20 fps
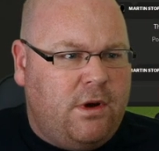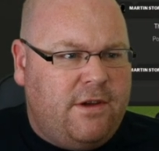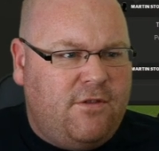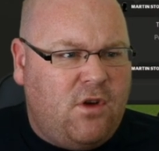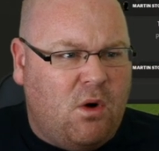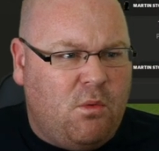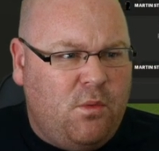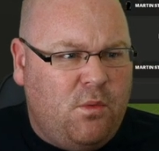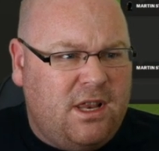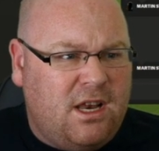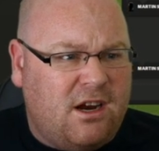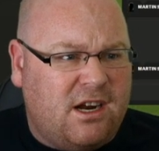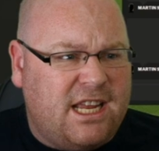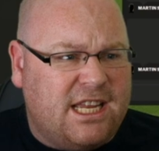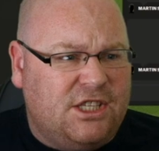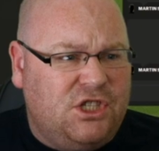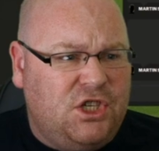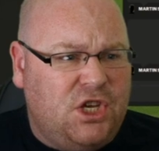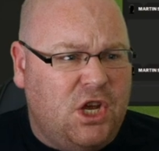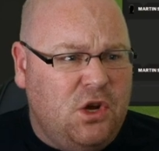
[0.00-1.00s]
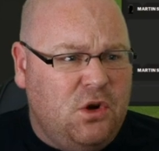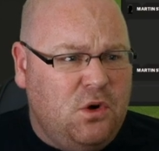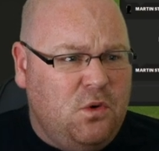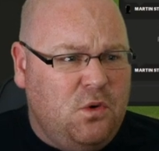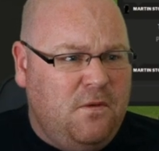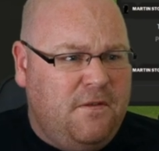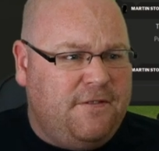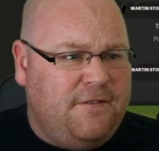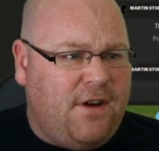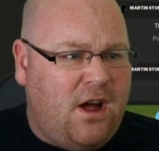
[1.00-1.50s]
We've gone with like a
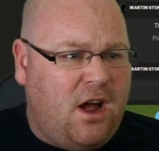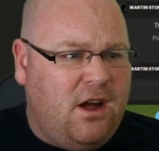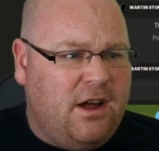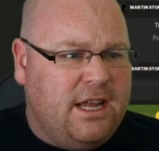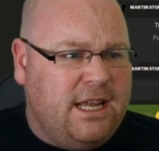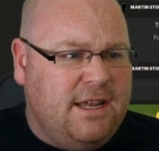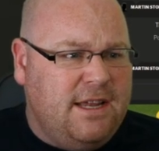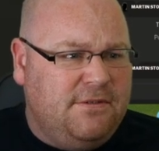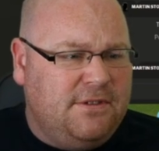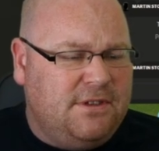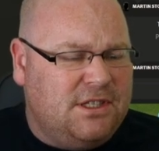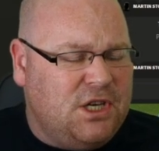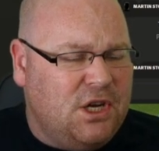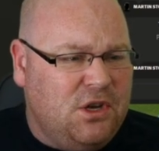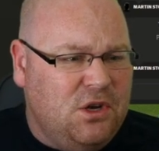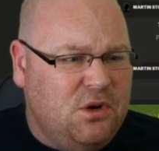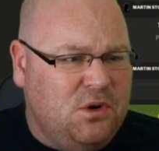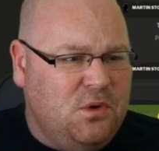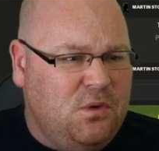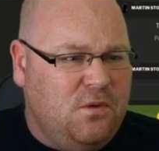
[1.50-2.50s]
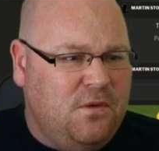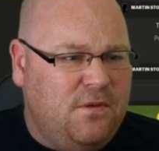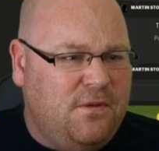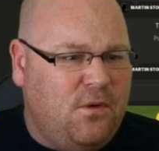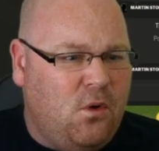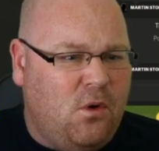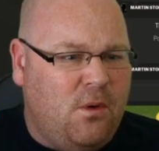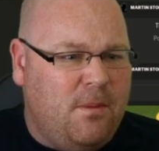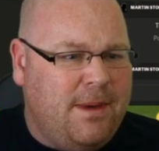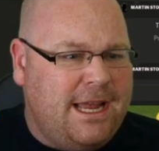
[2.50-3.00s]
2-5-2
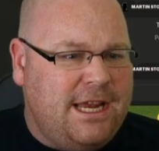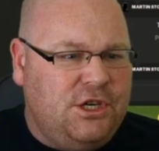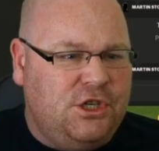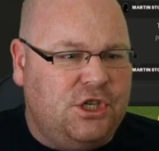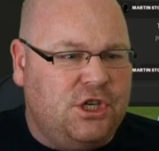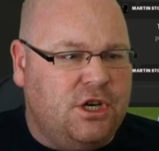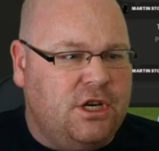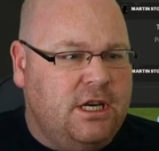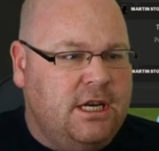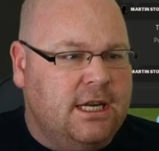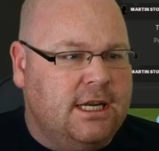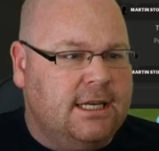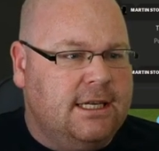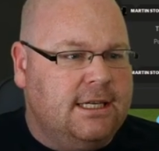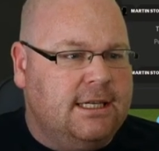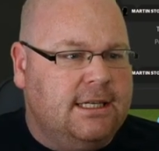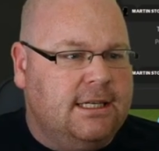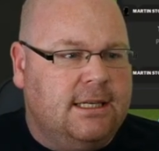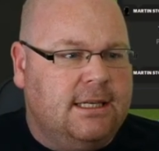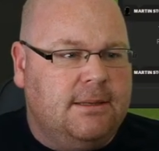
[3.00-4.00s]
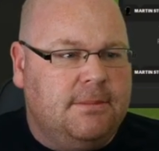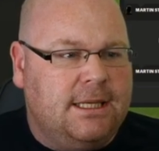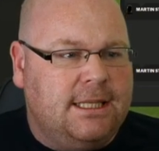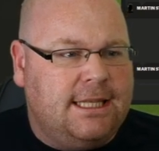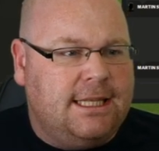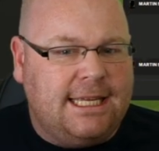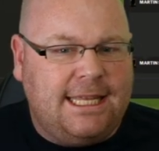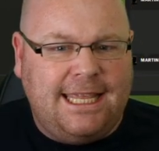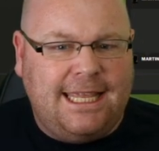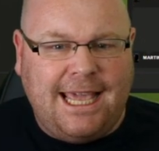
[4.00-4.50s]
formation.
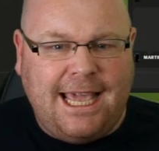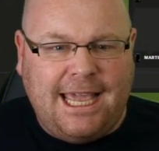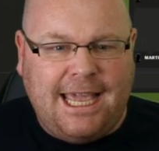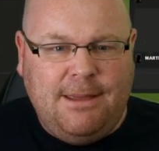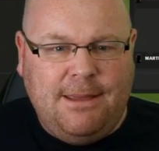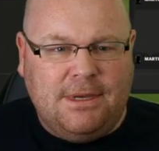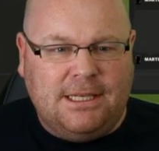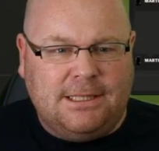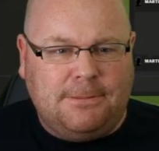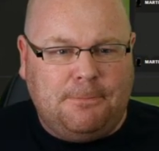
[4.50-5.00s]
But the game